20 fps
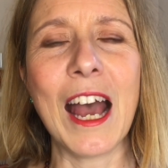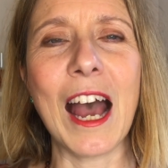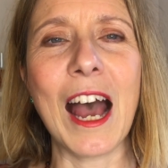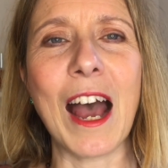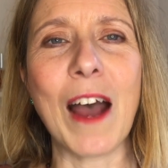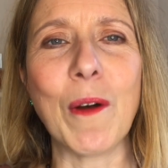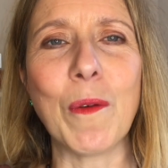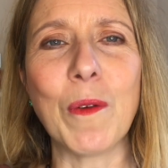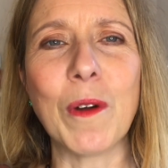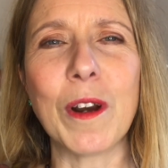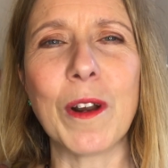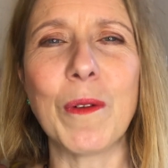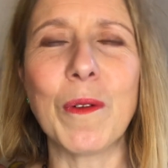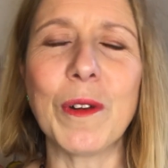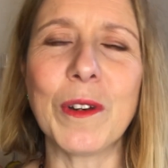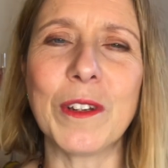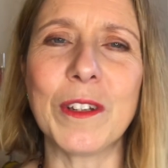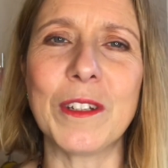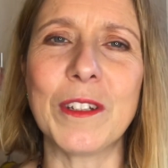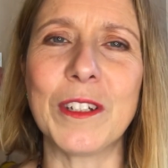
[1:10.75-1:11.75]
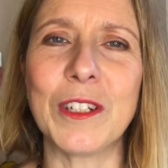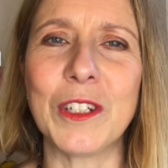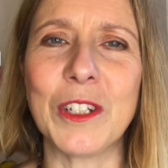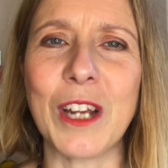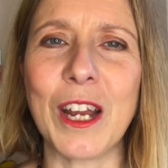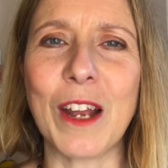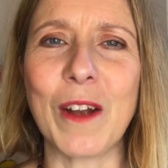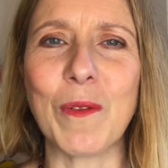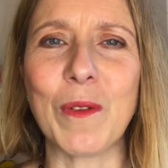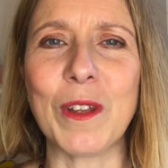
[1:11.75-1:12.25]
And what I wanted to
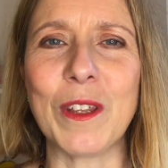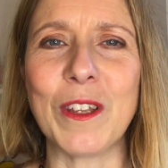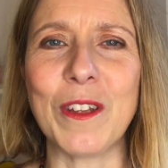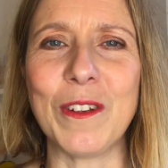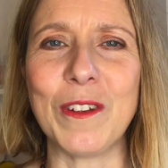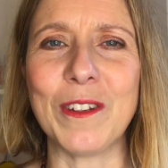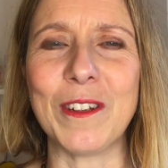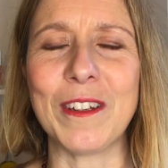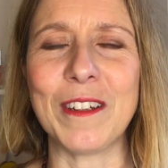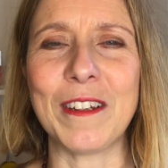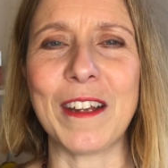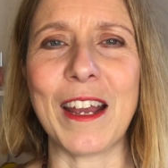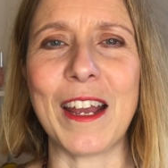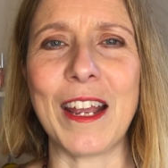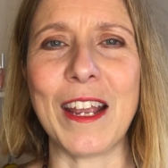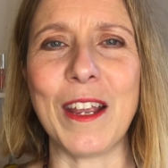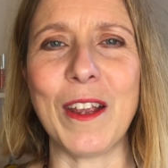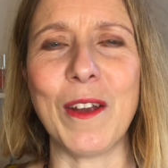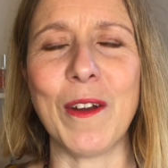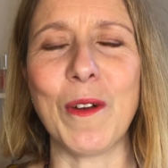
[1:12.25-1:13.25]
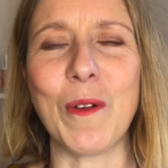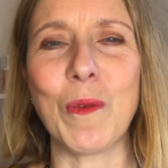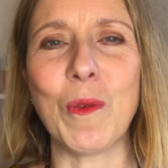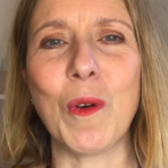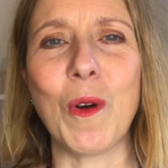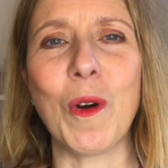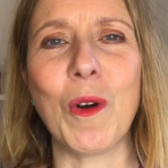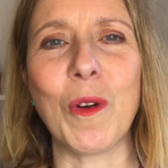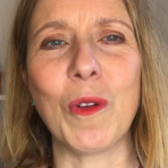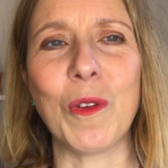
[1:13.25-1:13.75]
share with you today
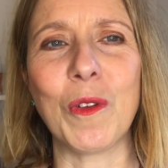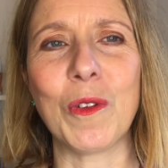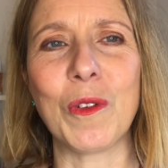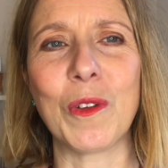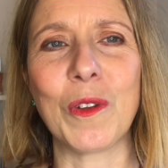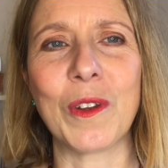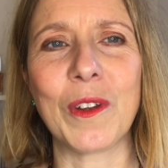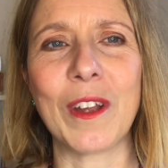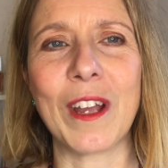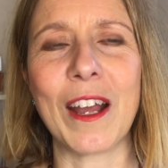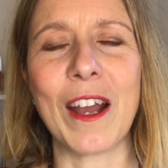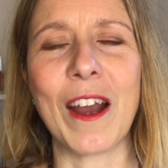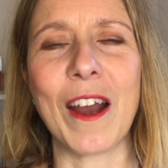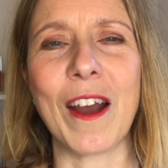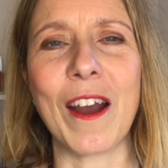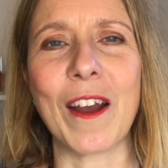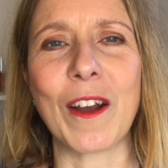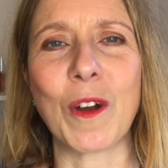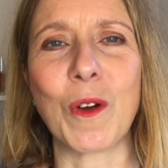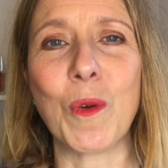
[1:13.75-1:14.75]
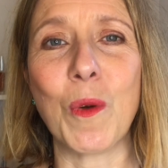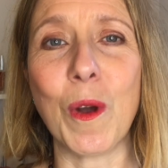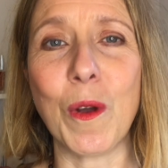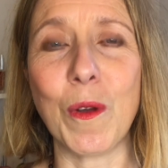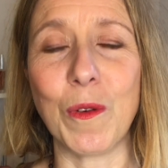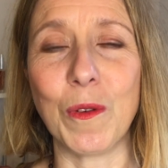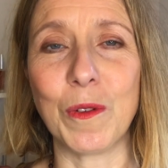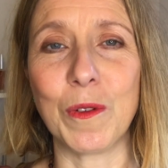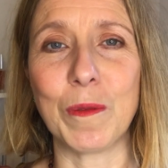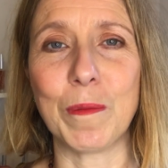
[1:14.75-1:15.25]
was a
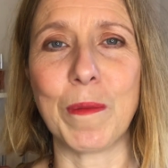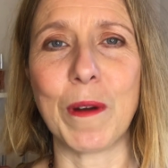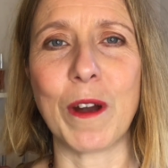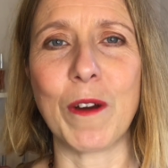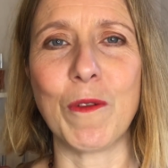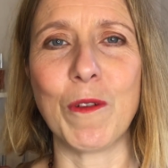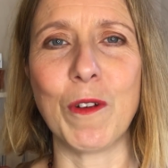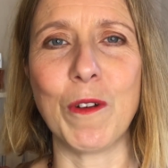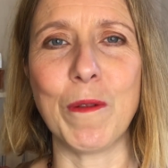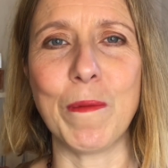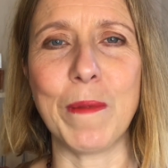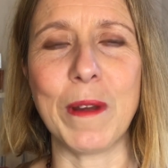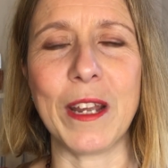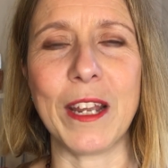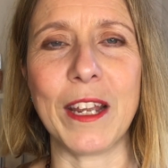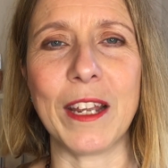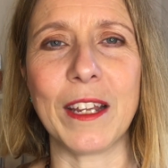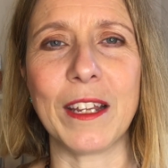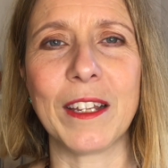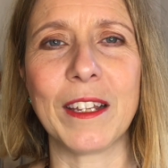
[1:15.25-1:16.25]
quote by Rumi,